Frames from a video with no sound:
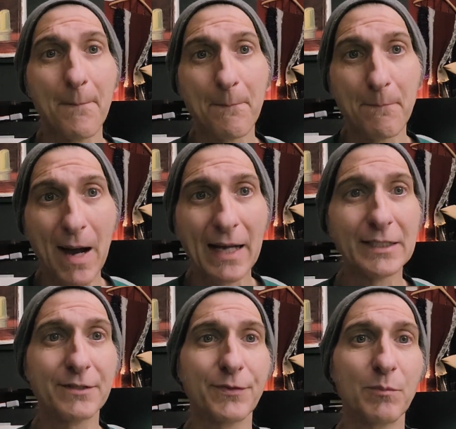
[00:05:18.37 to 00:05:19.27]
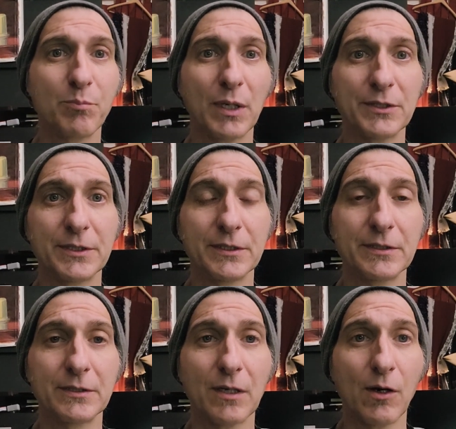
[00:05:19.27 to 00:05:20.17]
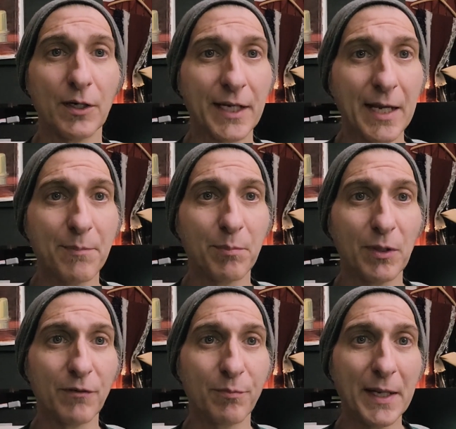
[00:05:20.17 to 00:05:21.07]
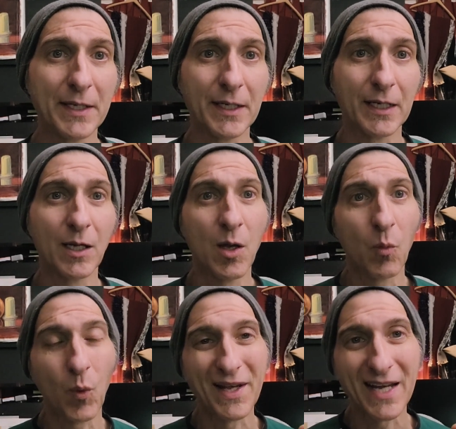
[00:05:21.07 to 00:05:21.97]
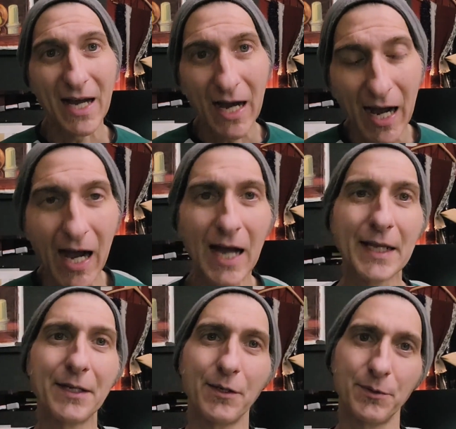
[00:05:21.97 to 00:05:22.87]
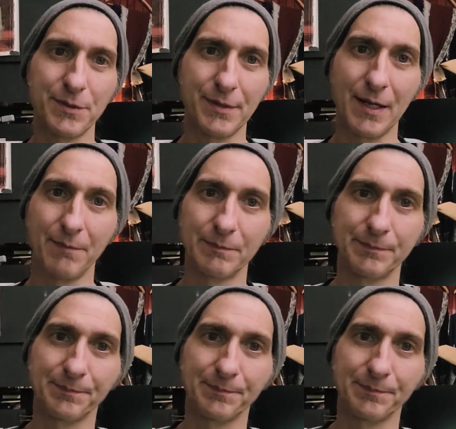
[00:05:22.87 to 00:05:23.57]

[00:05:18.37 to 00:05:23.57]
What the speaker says: my different brushes are capable of making when I use them.